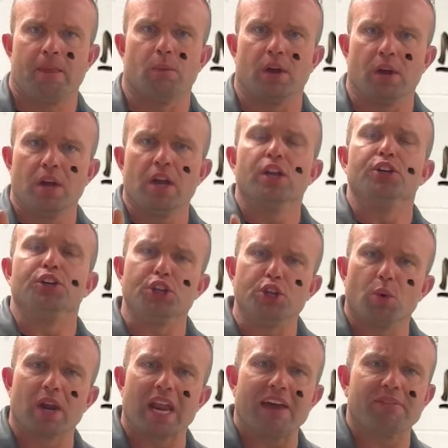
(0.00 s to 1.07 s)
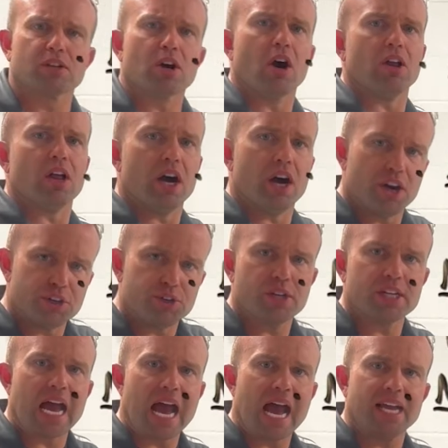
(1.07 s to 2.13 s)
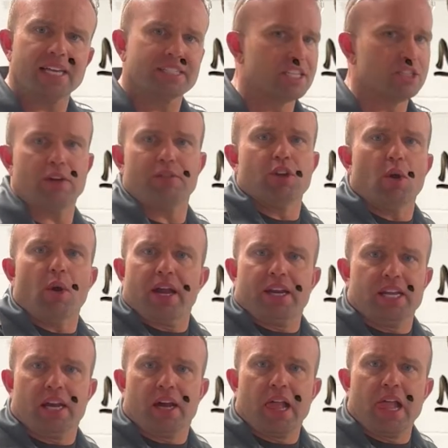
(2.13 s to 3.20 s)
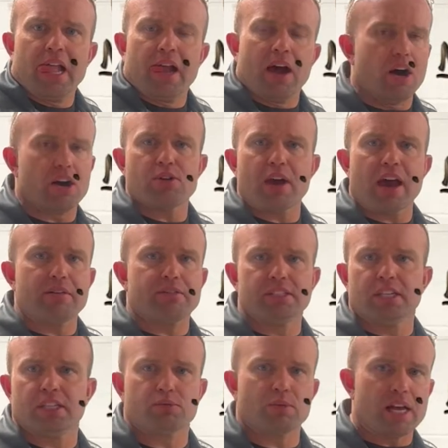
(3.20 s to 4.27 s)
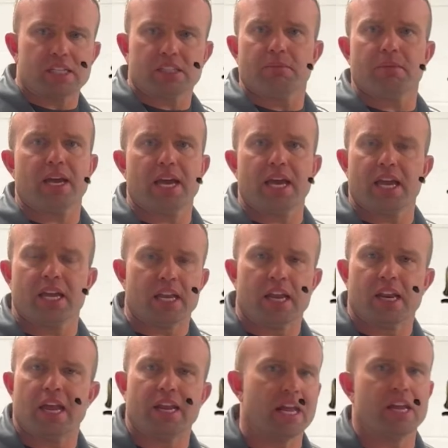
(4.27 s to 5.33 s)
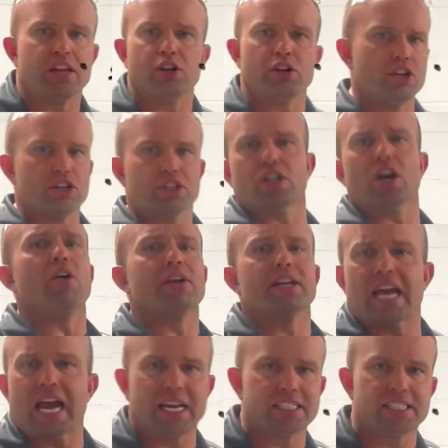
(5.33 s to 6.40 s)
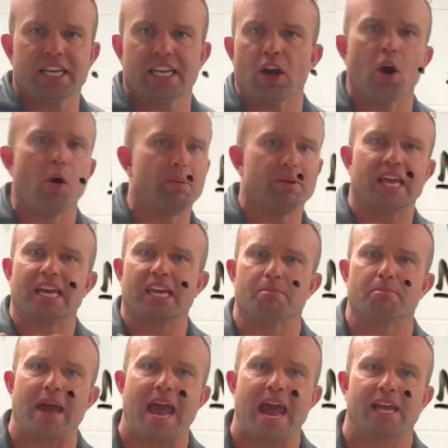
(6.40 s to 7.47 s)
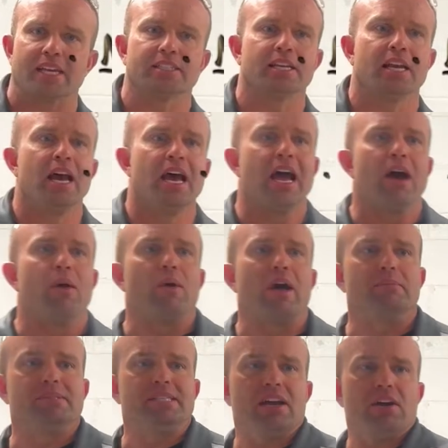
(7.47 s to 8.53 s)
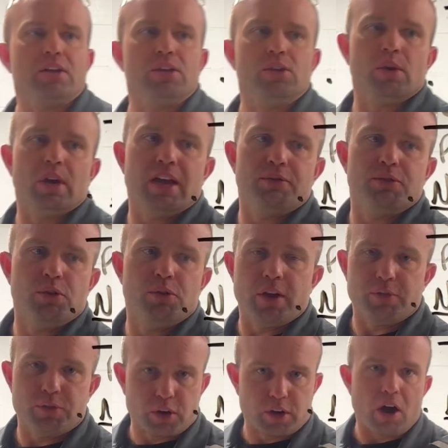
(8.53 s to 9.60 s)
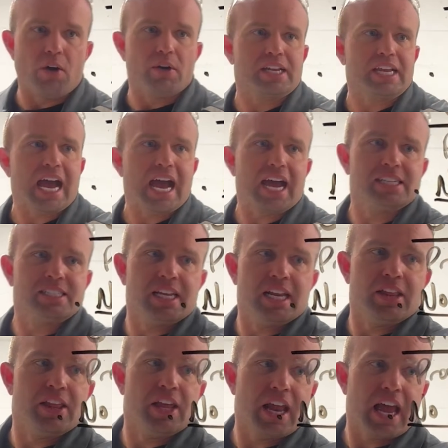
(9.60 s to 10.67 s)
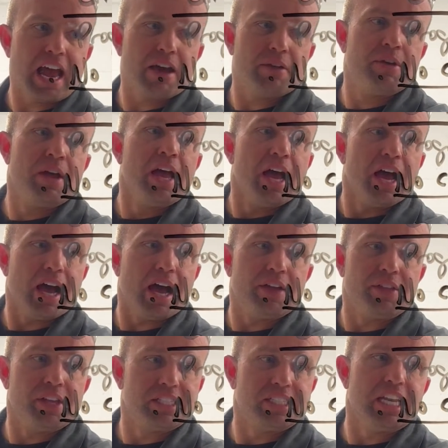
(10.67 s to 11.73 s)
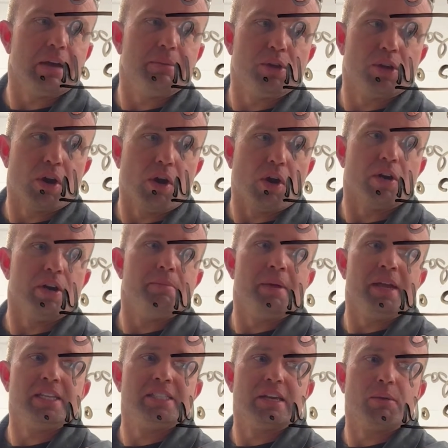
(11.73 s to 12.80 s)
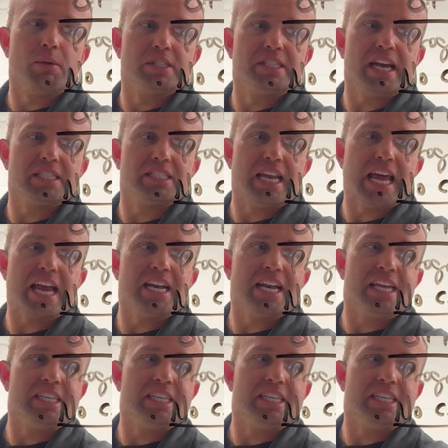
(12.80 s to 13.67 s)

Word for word: Well, do you want to have to call 100 guys? Because you have no idea. All you have is this resume and you're just calling guys in hoping they can pass. Well, I'm telling you, if you're calling guys that have the CW card, means they were tested at an